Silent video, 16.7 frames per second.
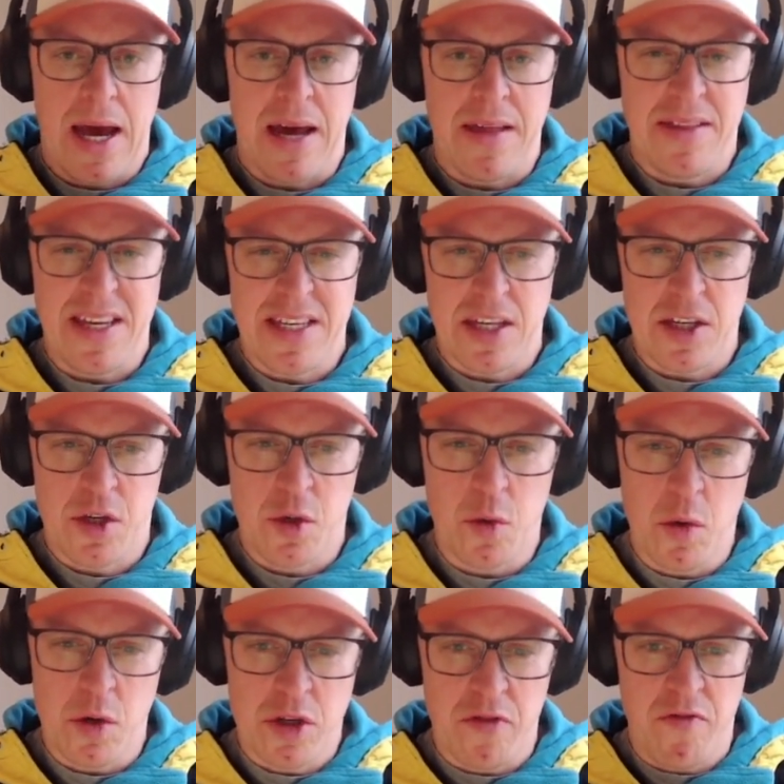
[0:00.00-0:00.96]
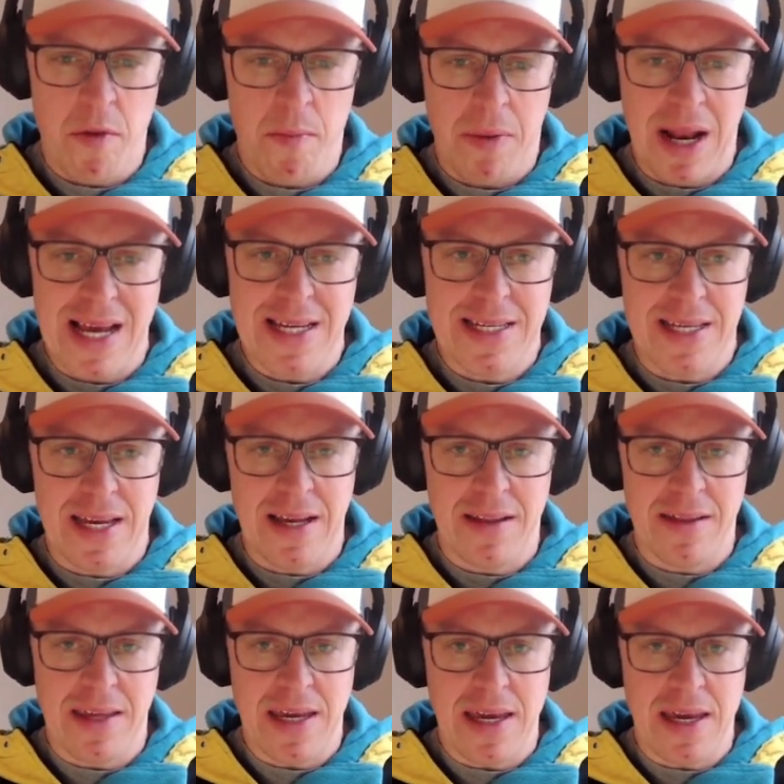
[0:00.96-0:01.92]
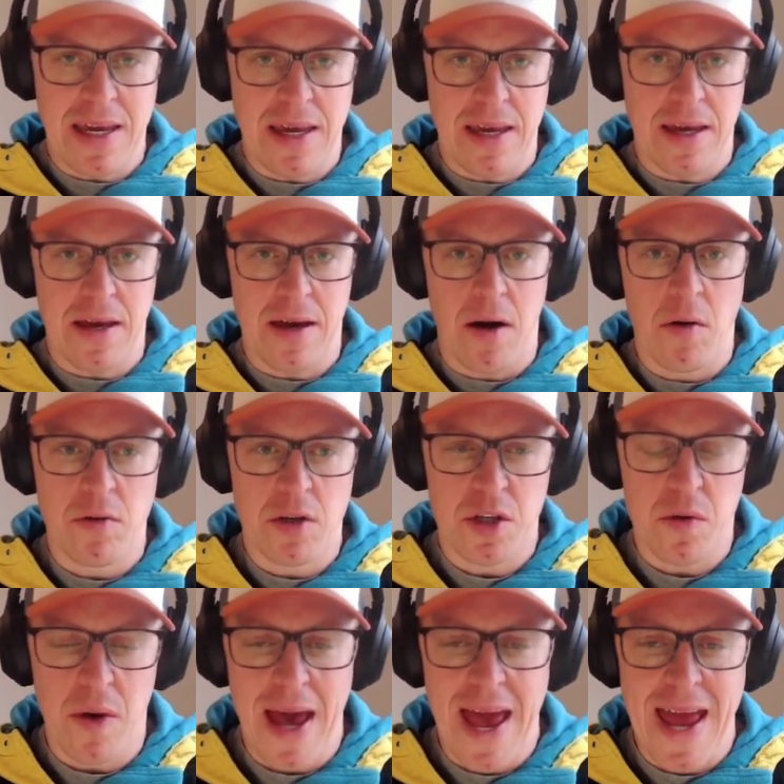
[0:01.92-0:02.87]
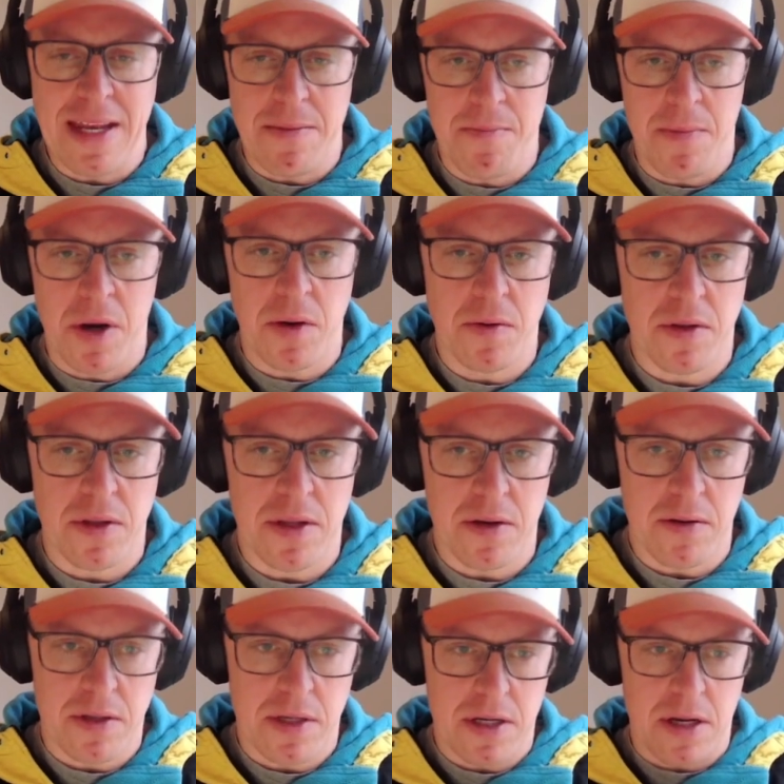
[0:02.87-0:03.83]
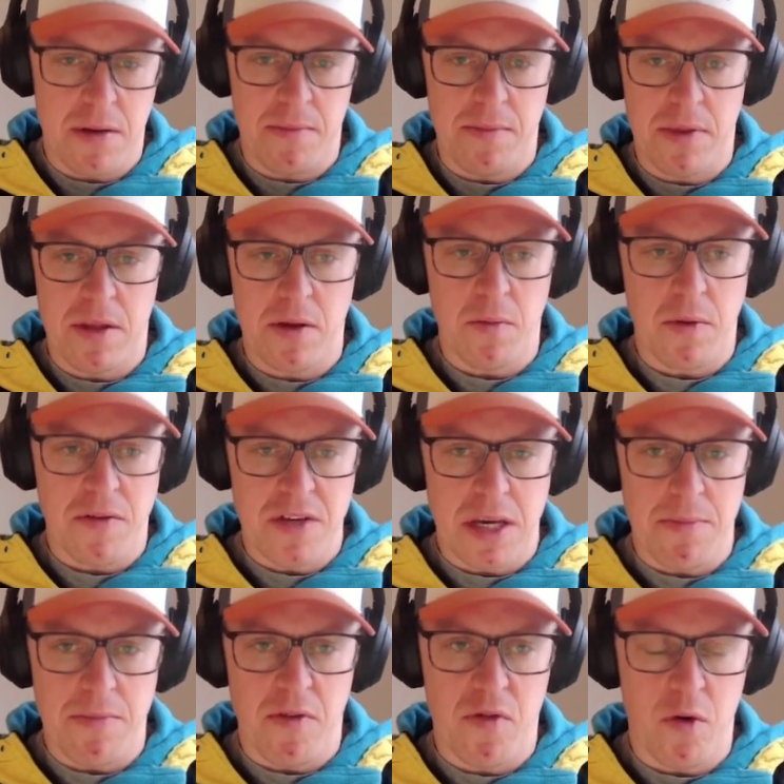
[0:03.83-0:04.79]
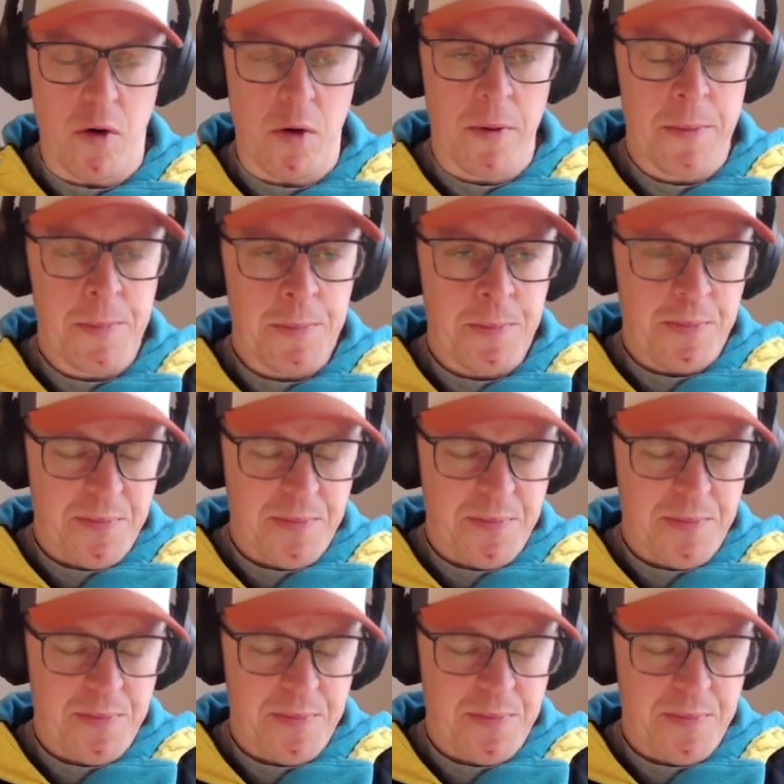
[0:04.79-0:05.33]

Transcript: And this is sort of replacing the old school edit mode that we've seen before.